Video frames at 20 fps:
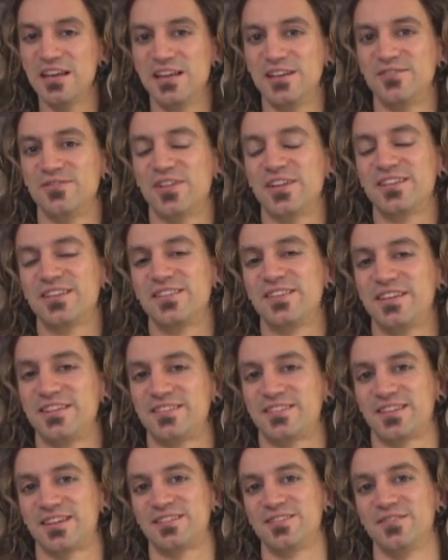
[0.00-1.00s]
invented
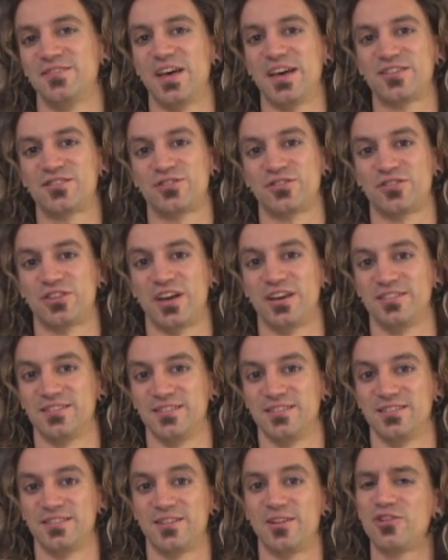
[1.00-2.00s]
these sets of
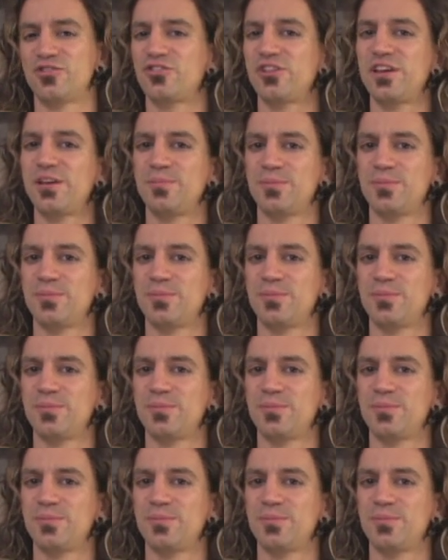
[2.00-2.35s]
exercises largely